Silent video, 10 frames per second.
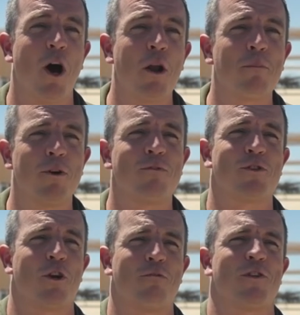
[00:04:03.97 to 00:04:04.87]
unimproved
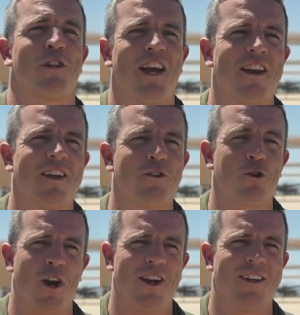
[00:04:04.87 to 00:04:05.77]
surface landing
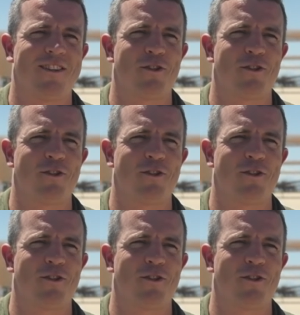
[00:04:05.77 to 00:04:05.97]
training.